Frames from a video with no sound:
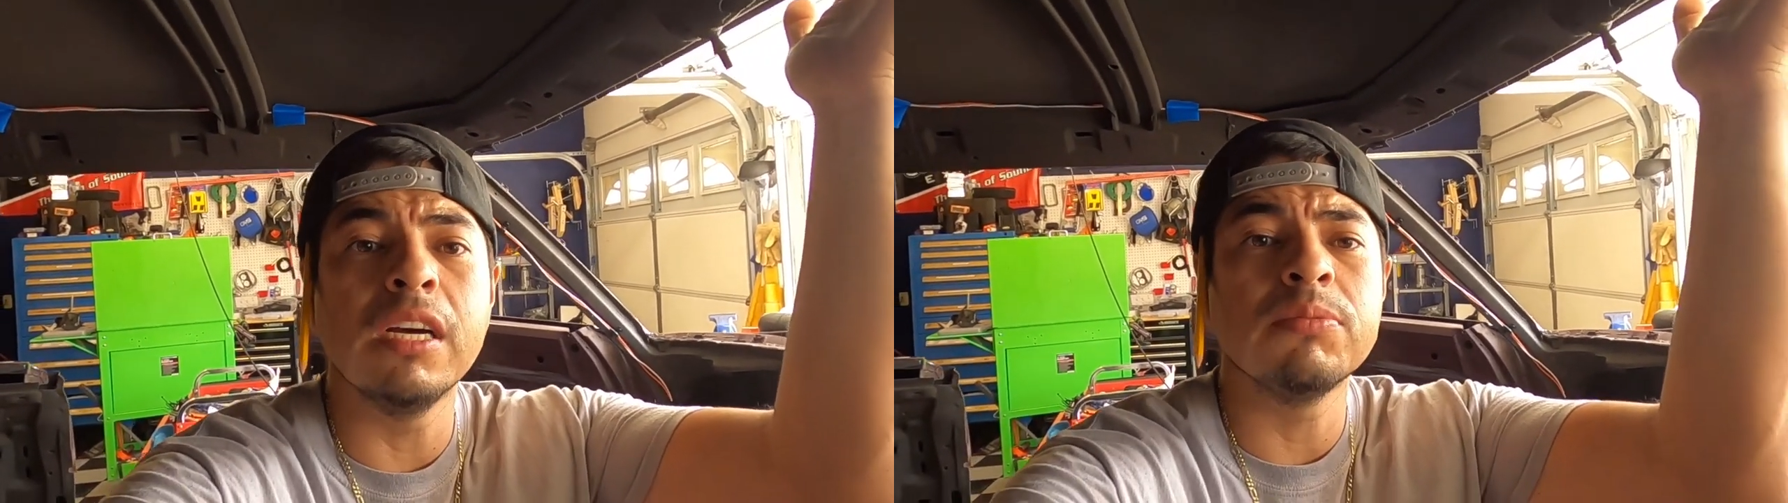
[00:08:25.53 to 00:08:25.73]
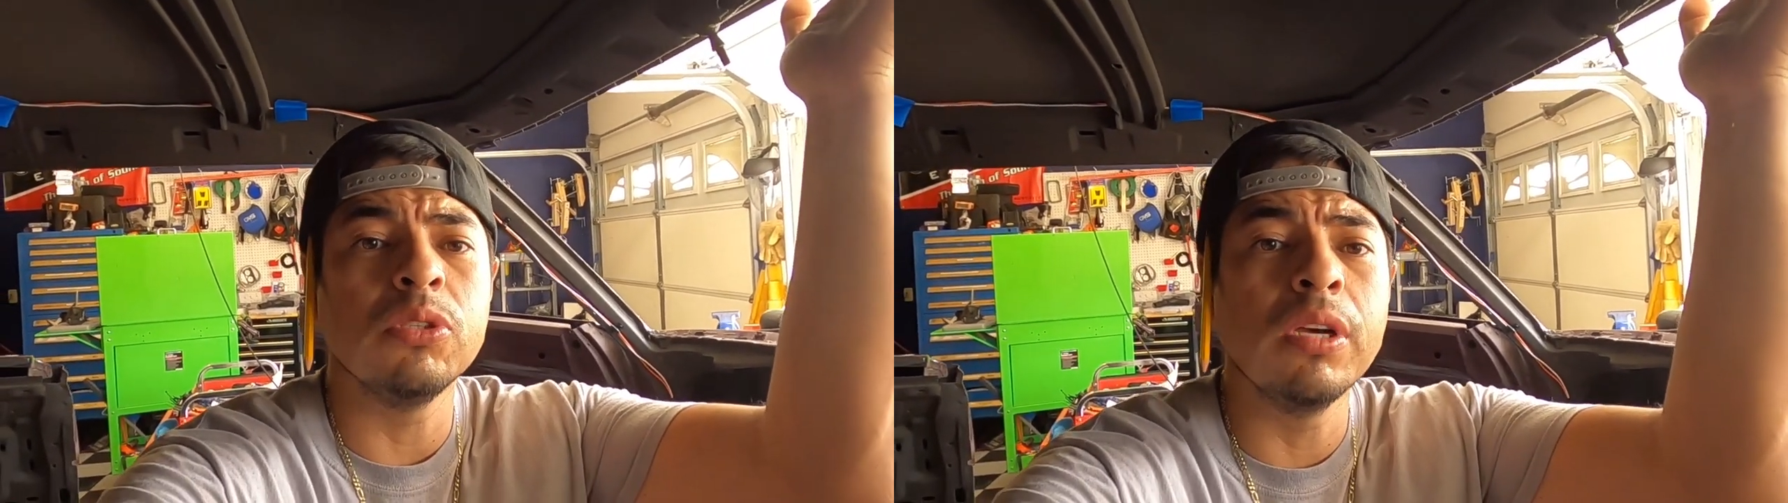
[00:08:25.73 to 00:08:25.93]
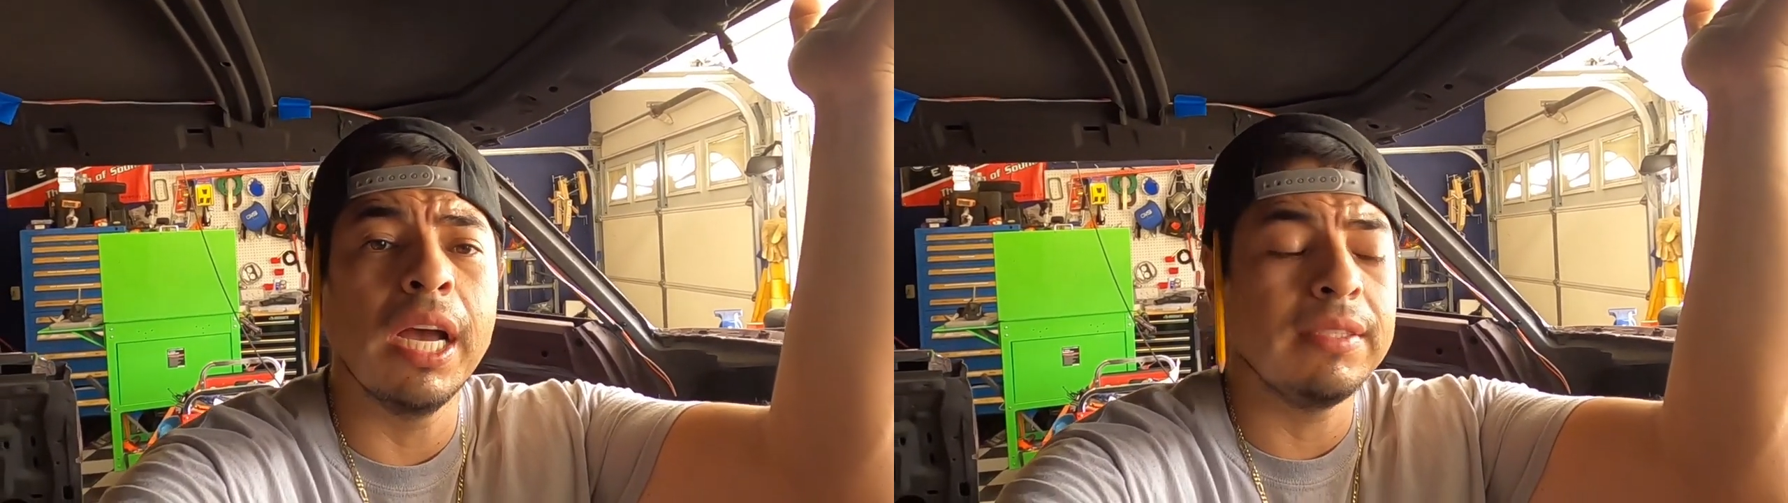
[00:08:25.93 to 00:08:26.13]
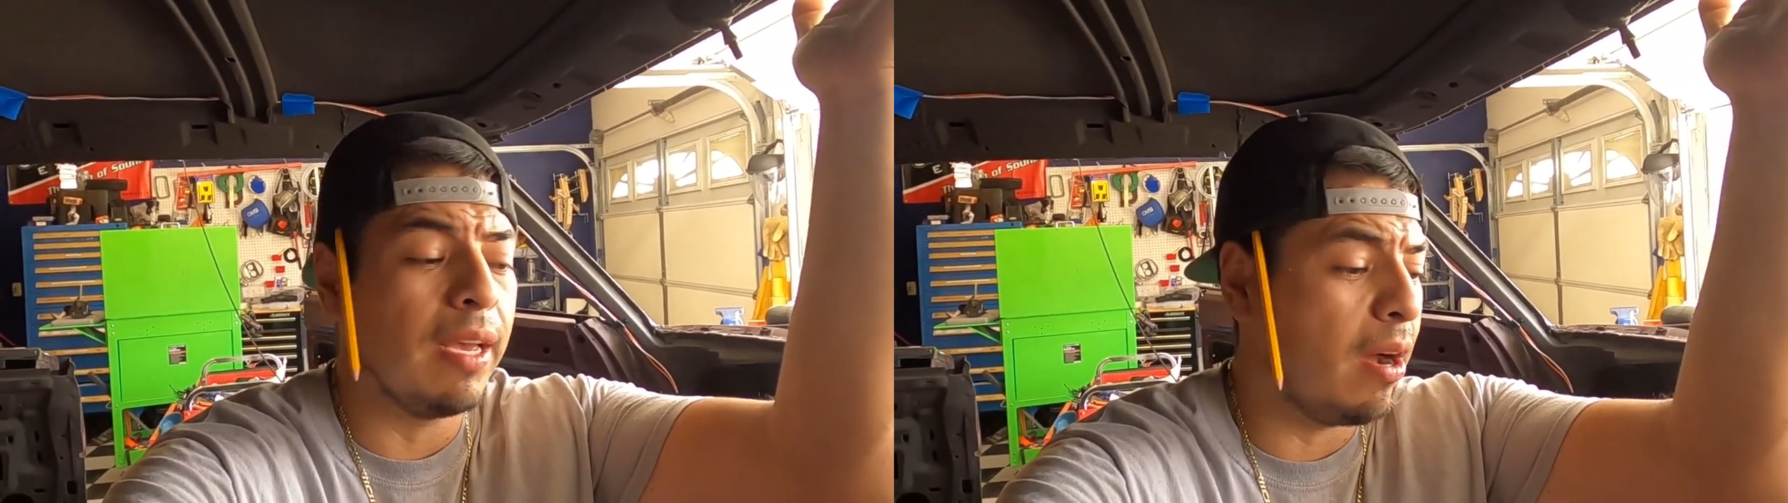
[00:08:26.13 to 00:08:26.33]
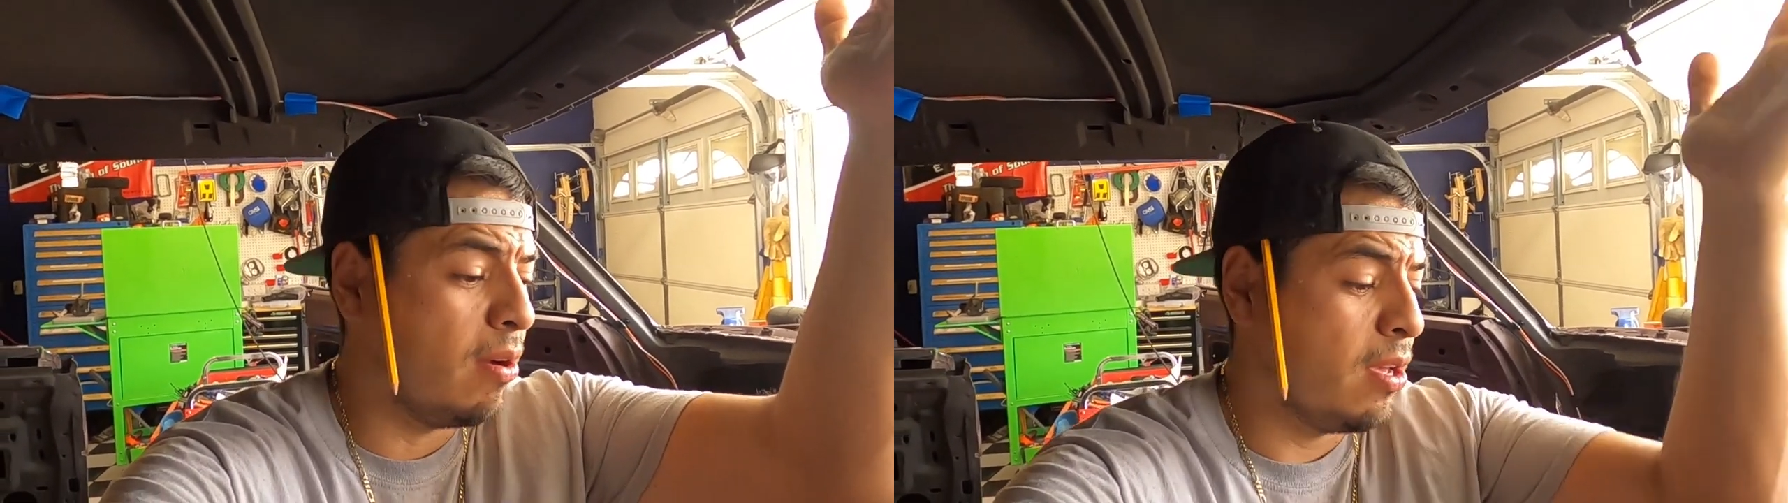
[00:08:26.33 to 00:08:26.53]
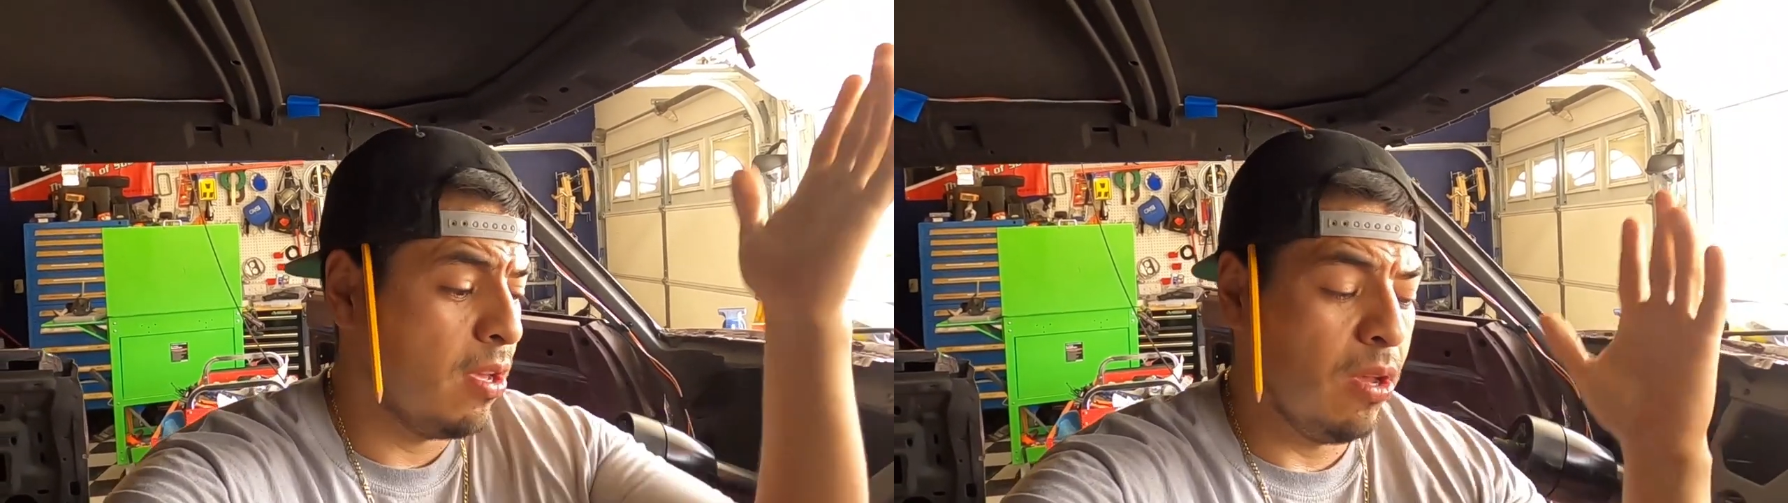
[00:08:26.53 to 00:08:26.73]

helps you guys out.